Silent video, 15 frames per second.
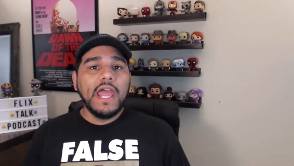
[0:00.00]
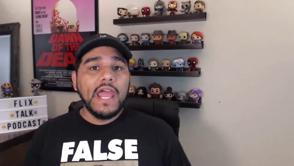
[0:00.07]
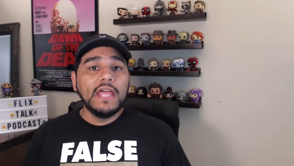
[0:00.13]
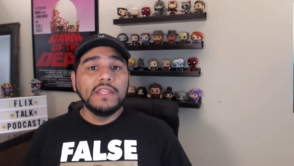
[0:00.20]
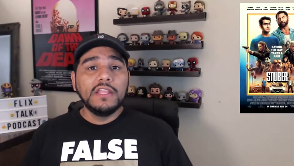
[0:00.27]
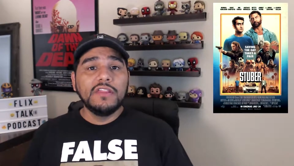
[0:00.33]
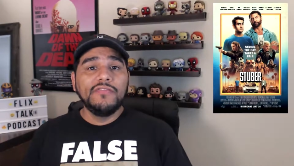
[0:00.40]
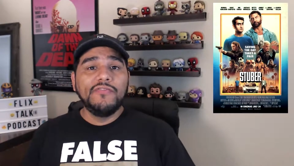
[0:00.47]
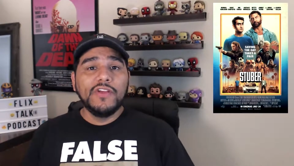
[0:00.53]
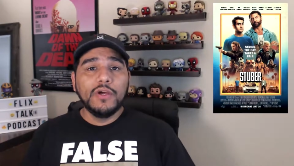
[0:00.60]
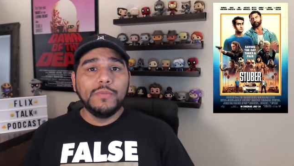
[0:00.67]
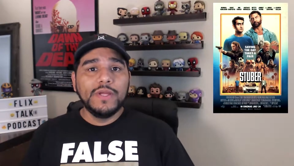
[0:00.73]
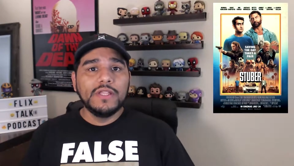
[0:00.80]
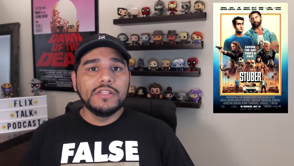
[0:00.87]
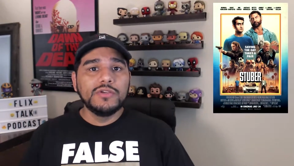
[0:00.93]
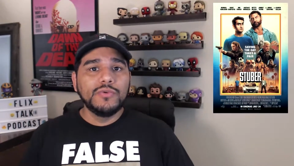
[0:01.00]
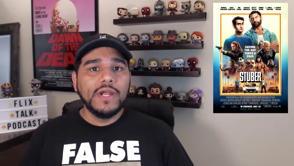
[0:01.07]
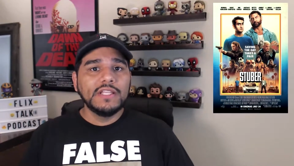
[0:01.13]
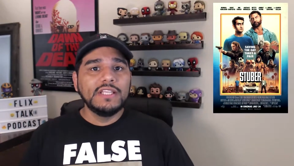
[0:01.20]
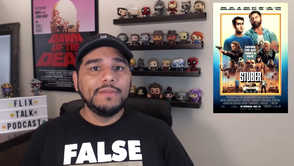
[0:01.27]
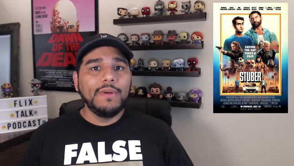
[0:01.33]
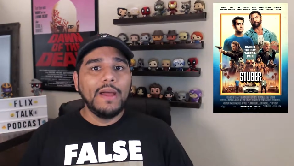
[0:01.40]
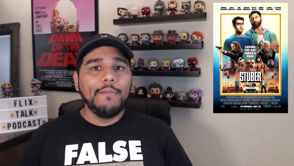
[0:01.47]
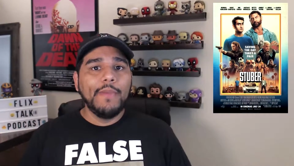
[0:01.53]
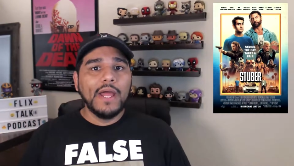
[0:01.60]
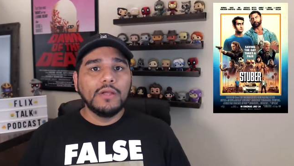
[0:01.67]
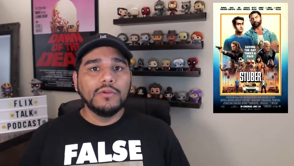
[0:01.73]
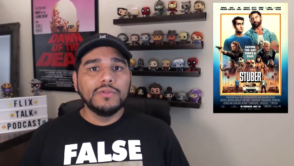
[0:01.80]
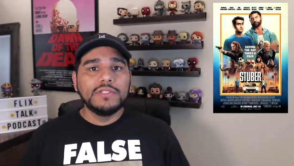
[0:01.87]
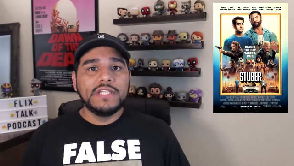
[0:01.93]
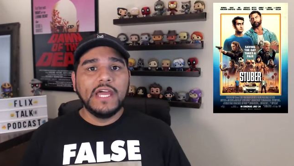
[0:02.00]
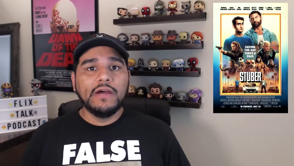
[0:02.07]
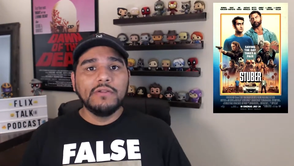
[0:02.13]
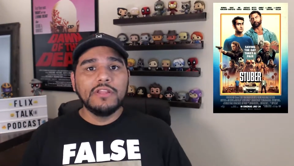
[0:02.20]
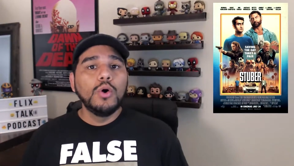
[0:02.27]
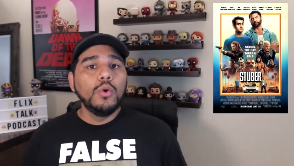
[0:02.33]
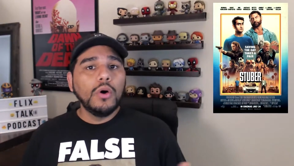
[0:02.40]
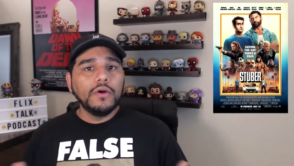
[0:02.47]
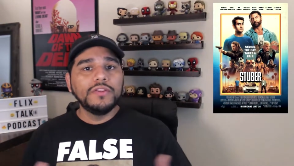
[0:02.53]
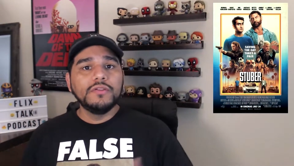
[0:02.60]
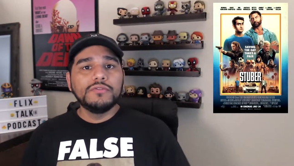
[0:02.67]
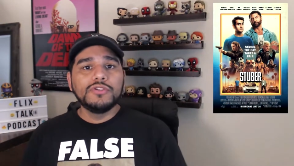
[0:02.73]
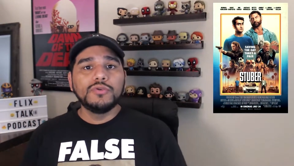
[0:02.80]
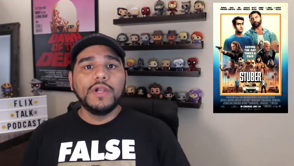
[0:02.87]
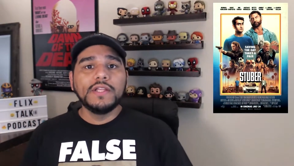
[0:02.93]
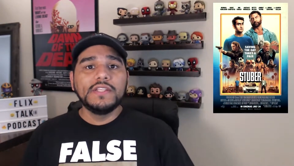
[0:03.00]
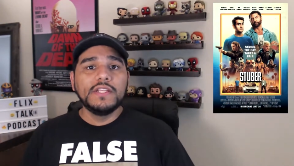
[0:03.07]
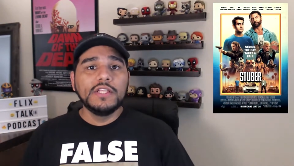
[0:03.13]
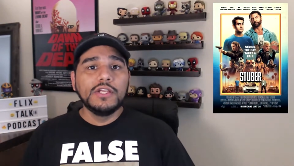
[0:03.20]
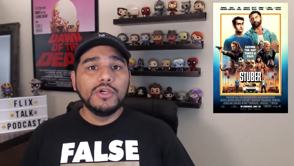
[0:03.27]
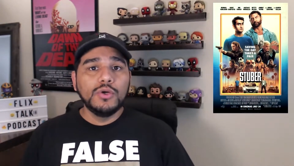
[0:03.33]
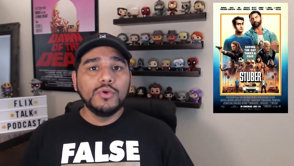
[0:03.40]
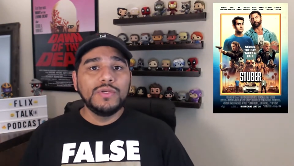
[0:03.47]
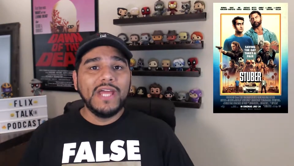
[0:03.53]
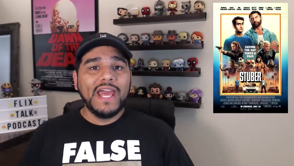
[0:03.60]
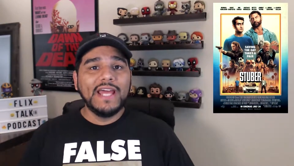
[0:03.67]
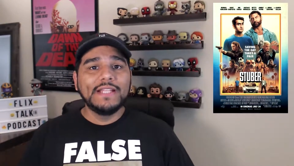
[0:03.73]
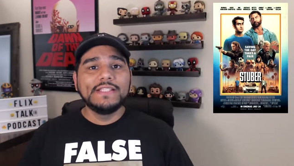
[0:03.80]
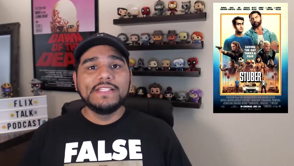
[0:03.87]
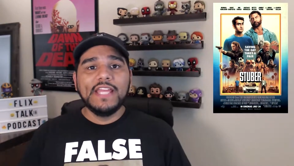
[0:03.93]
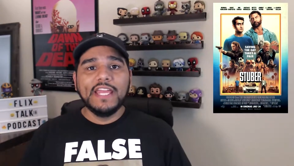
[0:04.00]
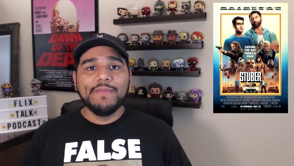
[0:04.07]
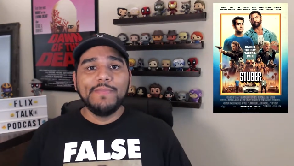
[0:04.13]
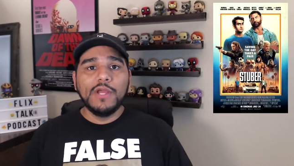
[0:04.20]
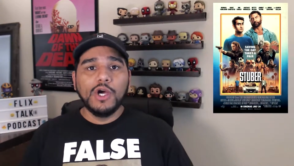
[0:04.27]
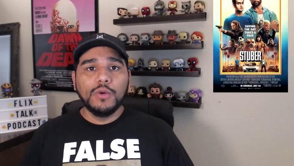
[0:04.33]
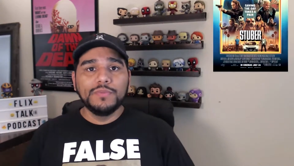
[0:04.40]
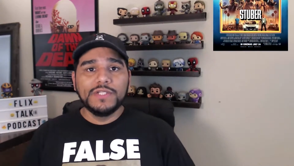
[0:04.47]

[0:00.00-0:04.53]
And this film is directed by Michael Douce, who also directed Goon and Take Me Home